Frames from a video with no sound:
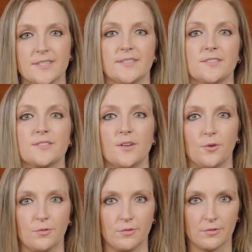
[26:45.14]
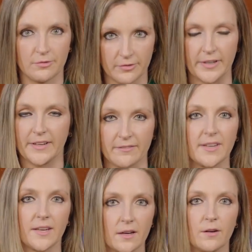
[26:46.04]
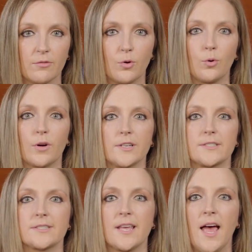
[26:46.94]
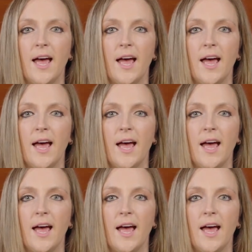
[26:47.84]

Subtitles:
and so forgiving, of course.